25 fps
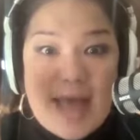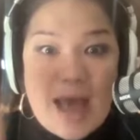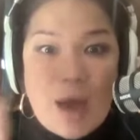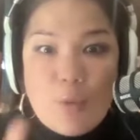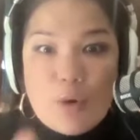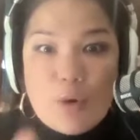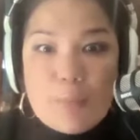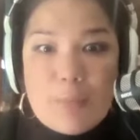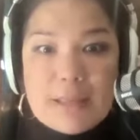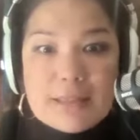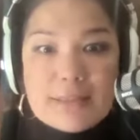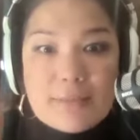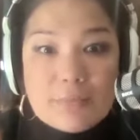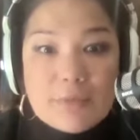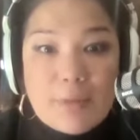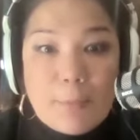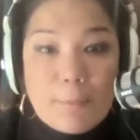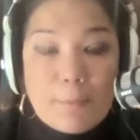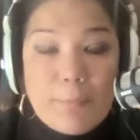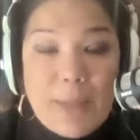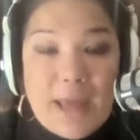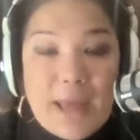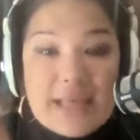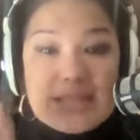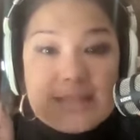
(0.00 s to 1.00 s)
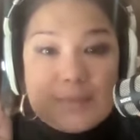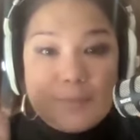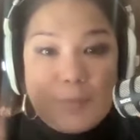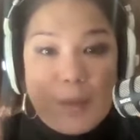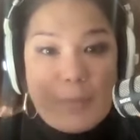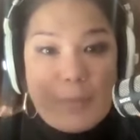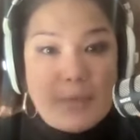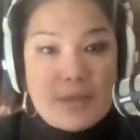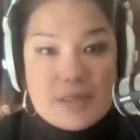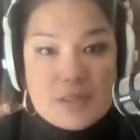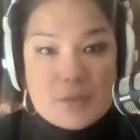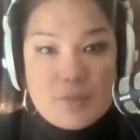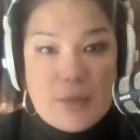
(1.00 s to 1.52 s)
I want to make them the best
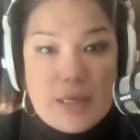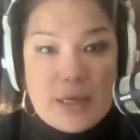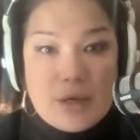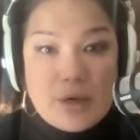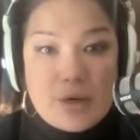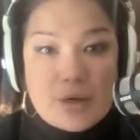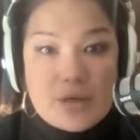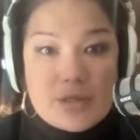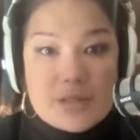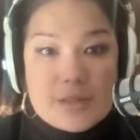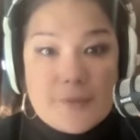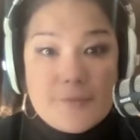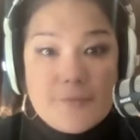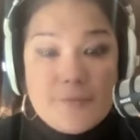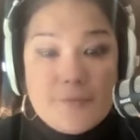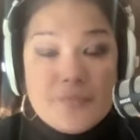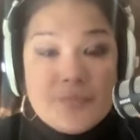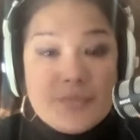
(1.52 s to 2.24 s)
public speakers.